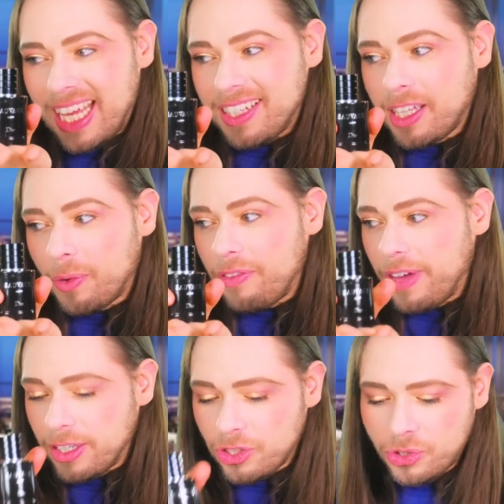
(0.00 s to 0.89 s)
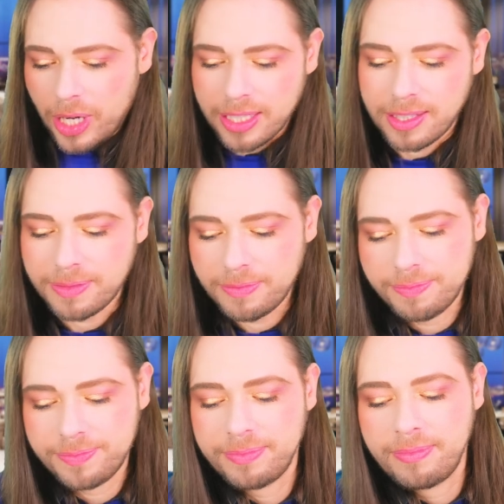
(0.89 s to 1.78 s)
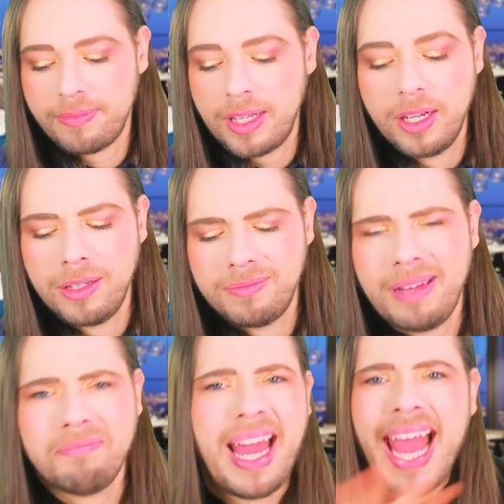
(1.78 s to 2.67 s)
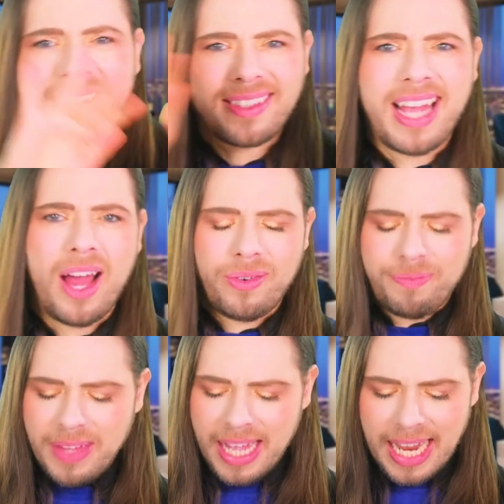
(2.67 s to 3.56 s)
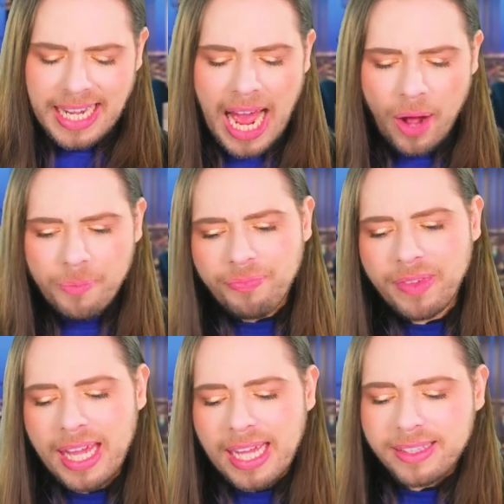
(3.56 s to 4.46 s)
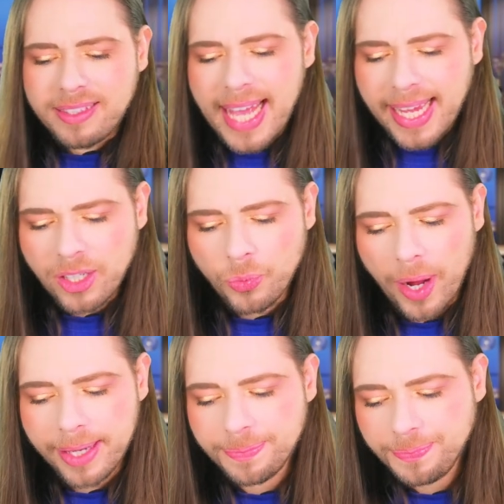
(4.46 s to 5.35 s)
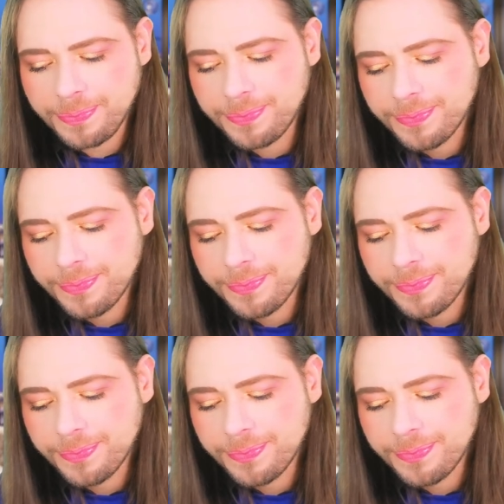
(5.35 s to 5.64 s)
is the revenge dress. Hands down. Now, the second one,